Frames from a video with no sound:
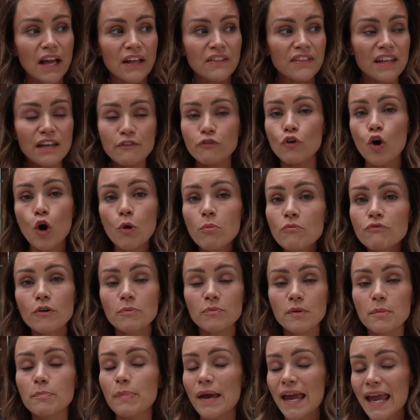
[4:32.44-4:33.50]
and they've come
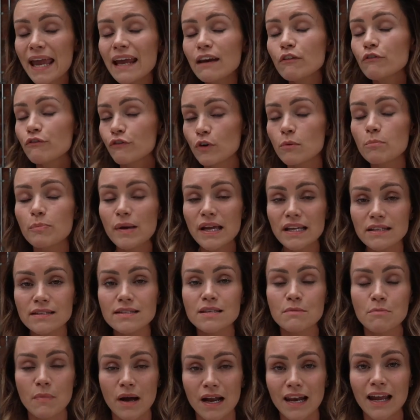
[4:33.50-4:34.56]
from the painful
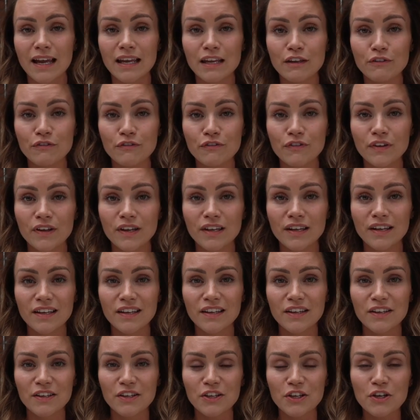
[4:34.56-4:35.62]
bits in my life.
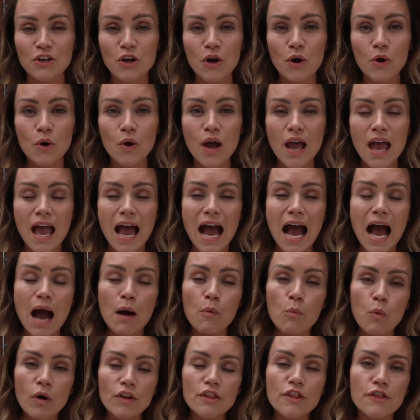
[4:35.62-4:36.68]
You know,
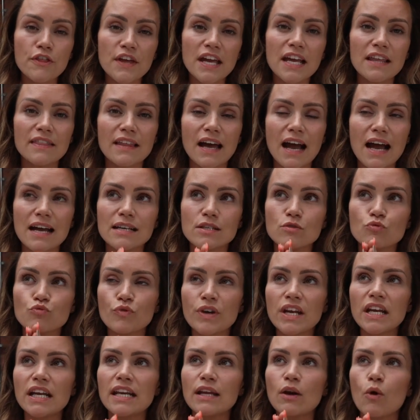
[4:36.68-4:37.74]
and one thing that has
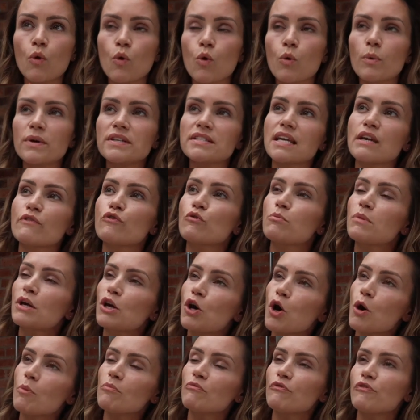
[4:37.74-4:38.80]
really always given
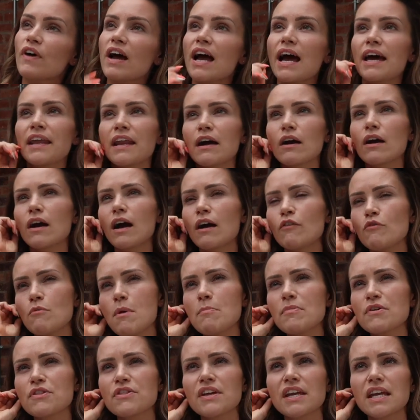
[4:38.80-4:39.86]
me comfort, and I
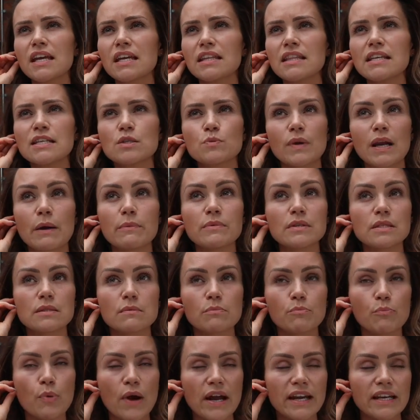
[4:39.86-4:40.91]
remember thinking this when I was
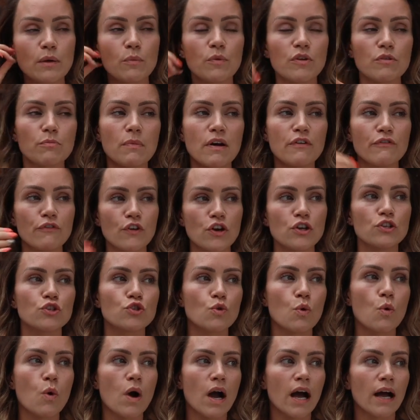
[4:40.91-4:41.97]
pregnant with my first
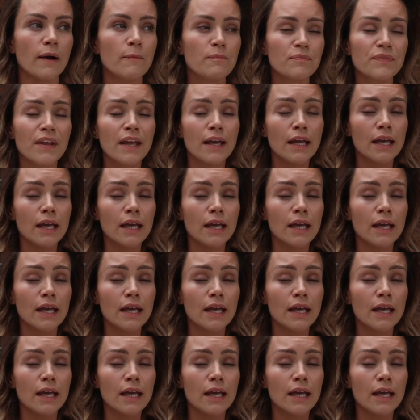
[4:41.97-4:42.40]
daughter,